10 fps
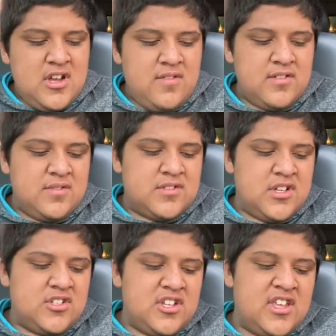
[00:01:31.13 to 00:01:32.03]
I'm just
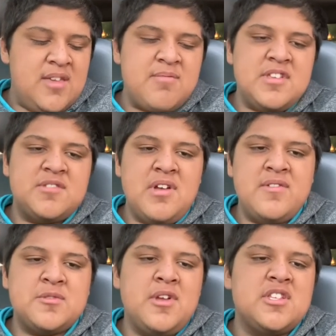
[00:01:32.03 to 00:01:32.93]
gonna try to keep it as
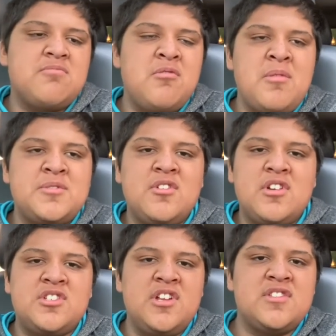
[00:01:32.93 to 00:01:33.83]
private as possible, but I'm still
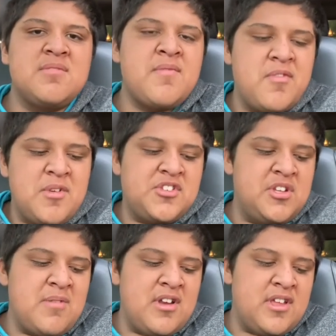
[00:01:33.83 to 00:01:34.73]
gonna share some
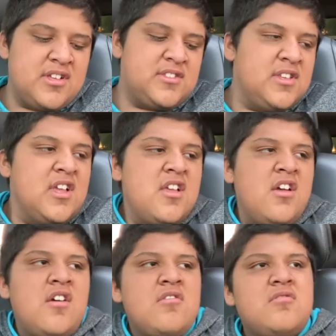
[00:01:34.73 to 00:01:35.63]
information about it because
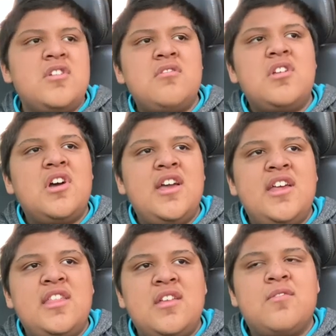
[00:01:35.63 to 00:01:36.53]
we don't want to hide
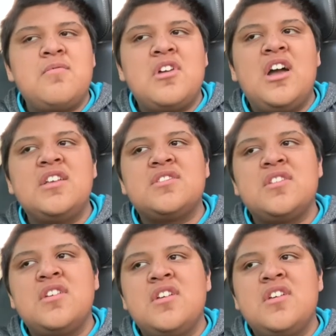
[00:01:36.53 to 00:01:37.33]
anything from you guys.